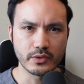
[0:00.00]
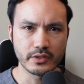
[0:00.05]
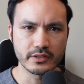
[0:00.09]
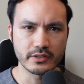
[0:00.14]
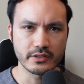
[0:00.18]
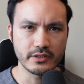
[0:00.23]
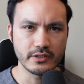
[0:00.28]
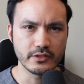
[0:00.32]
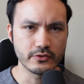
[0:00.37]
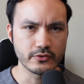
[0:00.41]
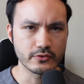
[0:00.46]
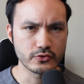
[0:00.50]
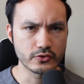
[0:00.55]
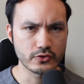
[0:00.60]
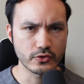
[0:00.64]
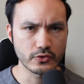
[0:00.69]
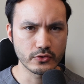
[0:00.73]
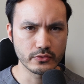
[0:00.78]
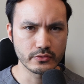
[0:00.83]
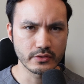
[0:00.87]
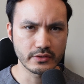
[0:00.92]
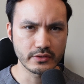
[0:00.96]
to either
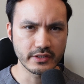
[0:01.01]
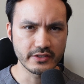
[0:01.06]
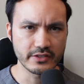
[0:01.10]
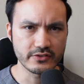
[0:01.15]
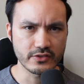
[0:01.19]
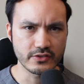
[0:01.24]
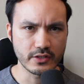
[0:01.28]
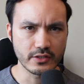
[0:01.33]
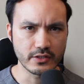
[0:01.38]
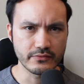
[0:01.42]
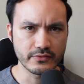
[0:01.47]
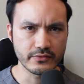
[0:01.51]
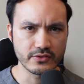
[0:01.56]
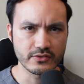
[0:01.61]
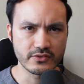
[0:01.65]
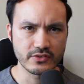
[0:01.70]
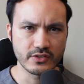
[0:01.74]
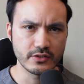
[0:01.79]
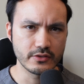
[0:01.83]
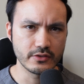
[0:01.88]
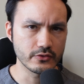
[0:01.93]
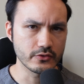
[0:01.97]
turn the lights off and
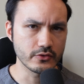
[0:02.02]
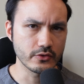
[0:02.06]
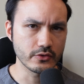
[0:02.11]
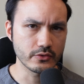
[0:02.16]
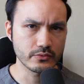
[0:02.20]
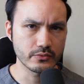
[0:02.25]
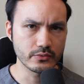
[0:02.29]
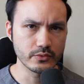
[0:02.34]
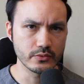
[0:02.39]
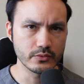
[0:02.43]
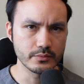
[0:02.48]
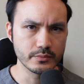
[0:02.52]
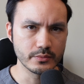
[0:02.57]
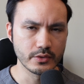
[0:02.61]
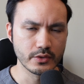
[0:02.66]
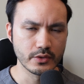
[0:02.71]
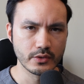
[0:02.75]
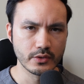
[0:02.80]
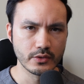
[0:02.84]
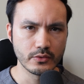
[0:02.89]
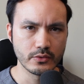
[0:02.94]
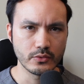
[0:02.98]
sit in a dark room
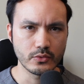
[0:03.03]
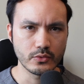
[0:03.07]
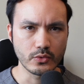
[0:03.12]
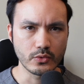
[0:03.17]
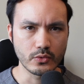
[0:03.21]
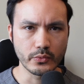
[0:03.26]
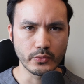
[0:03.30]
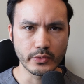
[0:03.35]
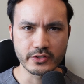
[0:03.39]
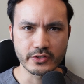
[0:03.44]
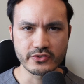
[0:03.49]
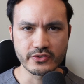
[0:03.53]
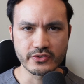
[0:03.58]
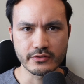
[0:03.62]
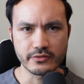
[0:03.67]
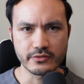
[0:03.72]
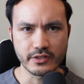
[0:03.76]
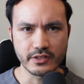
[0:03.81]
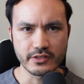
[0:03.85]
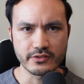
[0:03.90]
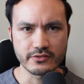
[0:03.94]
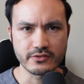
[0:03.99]
or wear
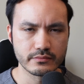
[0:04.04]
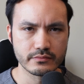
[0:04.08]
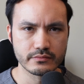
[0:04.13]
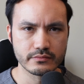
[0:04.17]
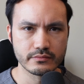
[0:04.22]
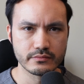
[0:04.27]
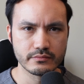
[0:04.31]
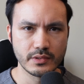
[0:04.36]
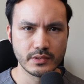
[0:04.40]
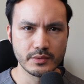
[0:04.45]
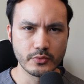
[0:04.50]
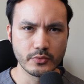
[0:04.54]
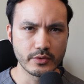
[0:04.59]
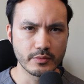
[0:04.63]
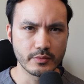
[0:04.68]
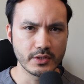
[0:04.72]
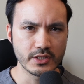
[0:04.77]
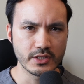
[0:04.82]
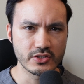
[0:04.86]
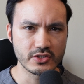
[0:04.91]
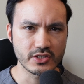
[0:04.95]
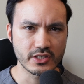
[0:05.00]
sunglasses. People with
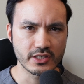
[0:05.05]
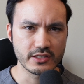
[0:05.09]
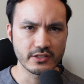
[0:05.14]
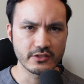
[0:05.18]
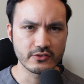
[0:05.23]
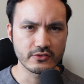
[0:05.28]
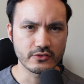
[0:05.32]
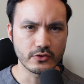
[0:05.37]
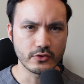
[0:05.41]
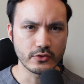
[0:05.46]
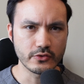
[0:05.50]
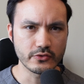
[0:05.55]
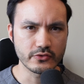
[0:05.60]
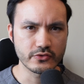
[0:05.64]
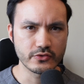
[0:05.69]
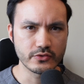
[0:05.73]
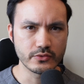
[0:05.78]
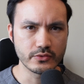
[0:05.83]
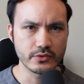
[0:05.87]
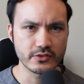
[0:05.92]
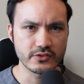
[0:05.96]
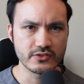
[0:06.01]
meningitis
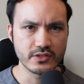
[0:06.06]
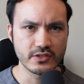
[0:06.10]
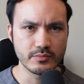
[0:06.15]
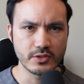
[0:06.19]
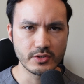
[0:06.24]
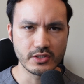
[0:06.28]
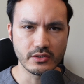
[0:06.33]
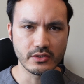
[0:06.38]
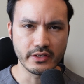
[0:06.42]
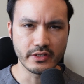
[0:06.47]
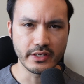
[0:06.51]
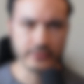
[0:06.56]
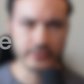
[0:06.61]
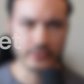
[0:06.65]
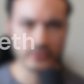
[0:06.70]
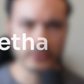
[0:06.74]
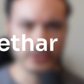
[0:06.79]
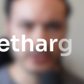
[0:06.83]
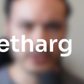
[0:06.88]
also exhibit lethargy